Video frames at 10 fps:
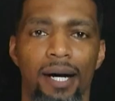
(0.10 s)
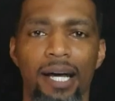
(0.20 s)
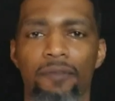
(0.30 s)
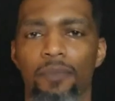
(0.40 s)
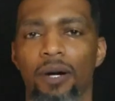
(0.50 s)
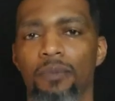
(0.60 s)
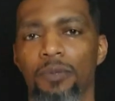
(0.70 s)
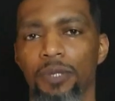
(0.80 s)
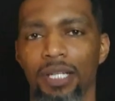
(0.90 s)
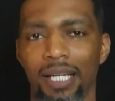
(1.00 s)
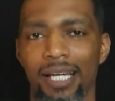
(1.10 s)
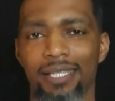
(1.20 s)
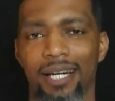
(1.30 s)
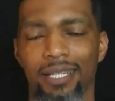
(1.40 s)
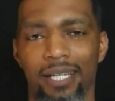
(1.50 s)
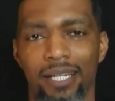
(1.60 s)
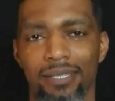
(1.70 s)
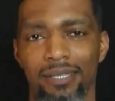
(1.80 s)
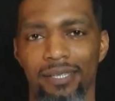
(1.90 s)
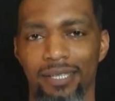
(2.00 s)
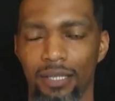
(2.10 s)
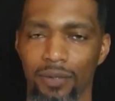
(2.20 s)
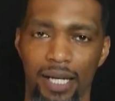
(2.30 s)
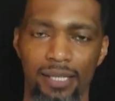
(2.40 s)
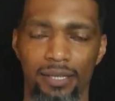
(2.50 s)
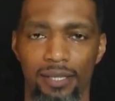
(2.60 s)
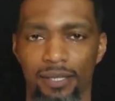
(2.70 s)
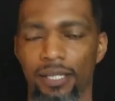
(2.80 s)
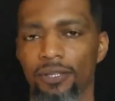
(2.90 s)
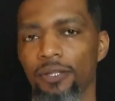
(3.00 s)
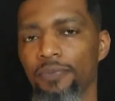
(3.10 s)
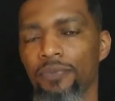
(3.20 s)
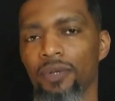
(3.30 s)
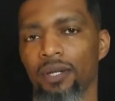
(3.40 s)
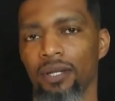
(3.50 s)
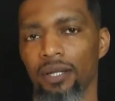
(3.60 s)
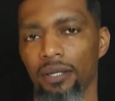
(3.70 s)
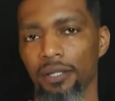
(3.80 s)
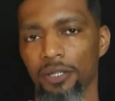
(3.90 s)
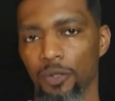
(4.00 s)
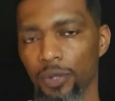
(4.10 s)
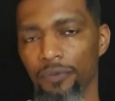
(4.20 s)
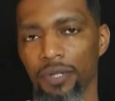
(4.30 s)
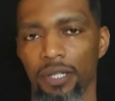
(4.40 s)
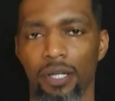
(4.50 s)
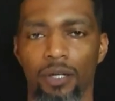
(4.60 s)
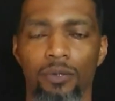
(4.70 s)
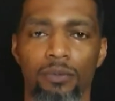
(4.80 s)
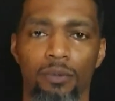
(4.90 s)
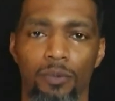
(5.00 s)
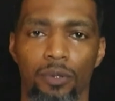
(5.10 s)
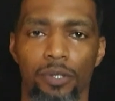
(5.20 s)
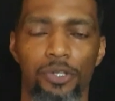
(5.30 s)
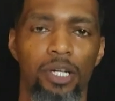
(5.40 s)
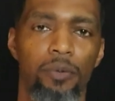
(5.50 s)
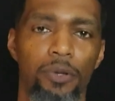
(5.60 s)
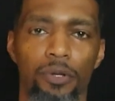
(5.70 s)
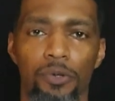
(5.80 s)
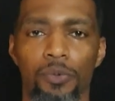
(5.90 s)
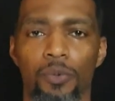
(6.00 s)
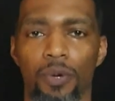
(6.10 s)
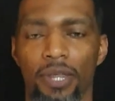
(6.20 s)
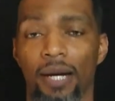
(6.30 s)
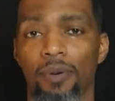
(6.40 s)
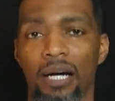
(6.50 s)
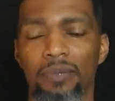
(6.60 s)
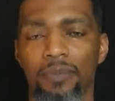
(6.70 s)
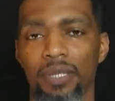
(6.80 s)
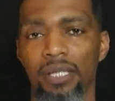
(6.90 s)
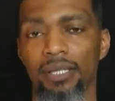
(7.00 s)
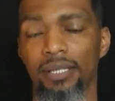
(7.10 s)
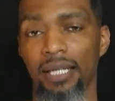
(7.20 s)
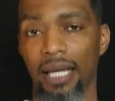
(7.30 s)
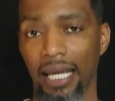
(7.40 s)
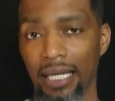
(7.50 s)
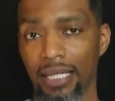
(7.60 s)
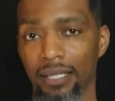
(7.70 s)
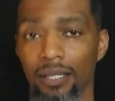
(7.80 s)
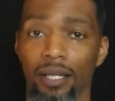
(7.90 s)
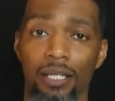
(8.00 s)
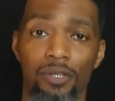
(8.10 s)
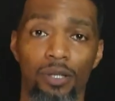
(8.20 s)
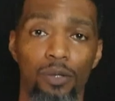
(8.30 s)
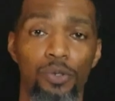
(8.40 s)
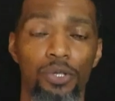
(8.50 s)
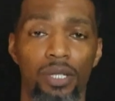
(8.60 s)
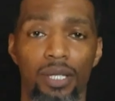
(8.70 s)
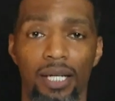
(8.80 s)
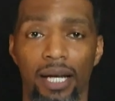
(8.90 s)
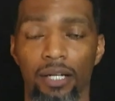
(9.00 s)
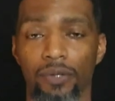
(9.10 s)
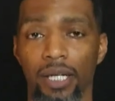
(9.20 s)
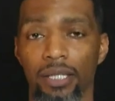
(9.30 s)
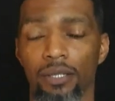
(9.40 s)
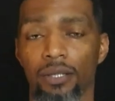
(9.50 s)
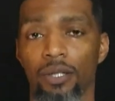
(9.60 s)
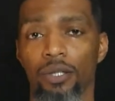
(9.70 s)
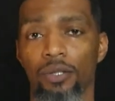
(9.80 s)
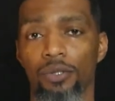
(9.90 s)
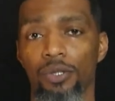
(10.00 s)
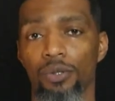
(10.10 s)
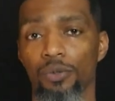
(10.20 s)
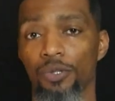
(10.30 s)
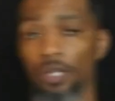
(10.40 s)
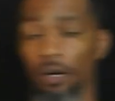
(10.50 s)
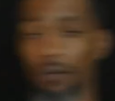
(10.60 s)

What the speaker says: have a problem with the Anti-Net Zettelkasten system. In this quick video, I'm going to share with you what that problem is and the solution that I created to solve